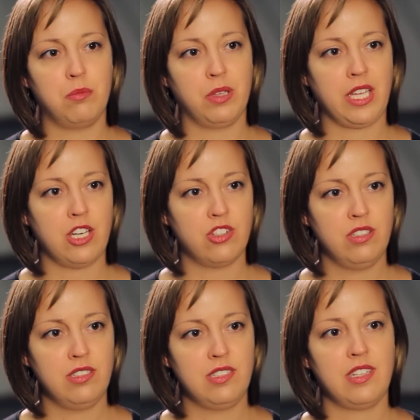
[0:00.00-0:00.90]

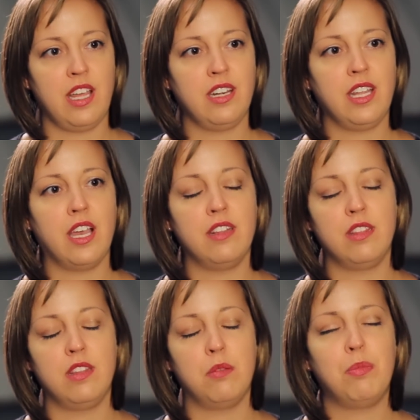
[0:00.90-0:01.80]
implications, and yet
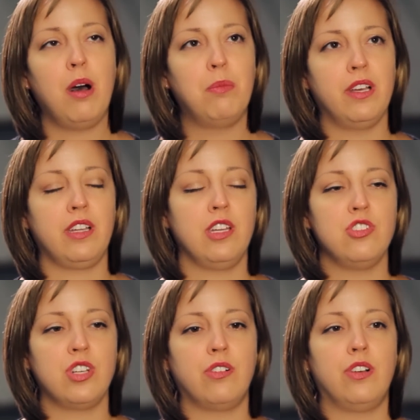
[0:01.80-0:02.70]
the public in
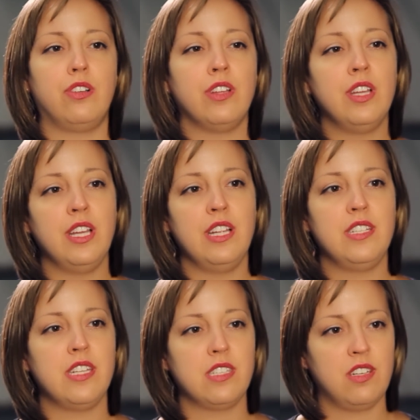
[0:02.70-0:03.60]
general
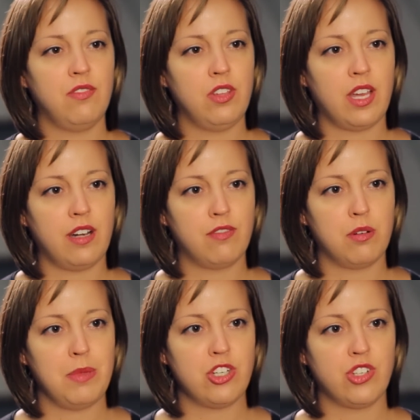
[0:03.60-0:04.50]
tends to view that
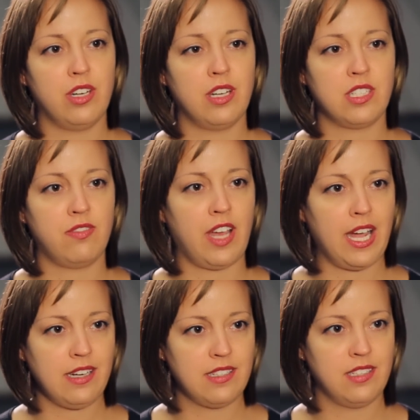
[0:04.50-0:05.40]
information as
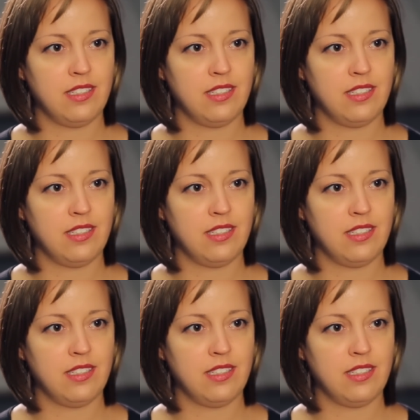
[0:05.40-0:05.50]
fact,